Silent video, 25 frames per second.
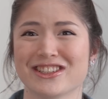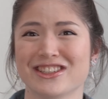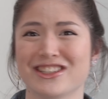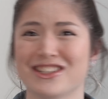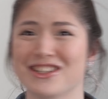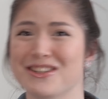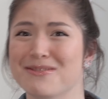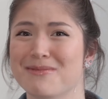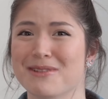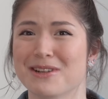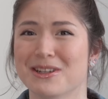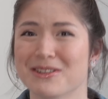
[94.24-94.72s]
good
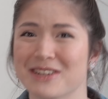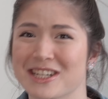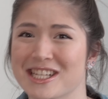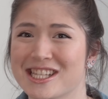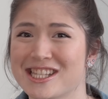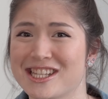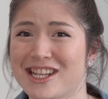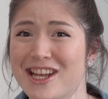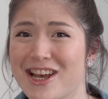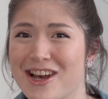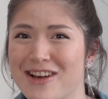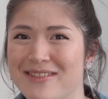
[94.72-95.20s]
to be
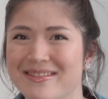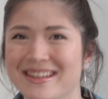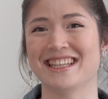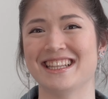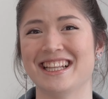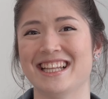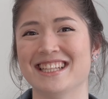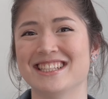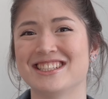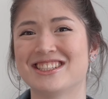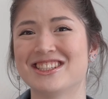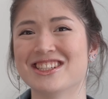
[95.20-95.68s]
dressed up.
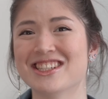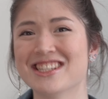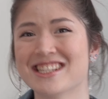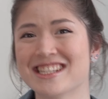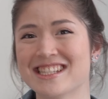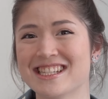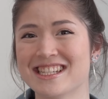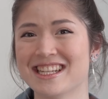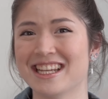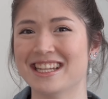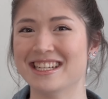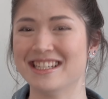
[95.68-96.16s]
Let's
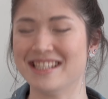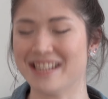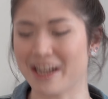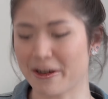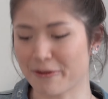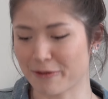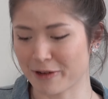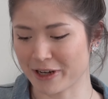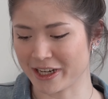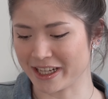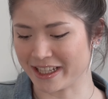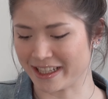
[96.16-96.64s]
just dive right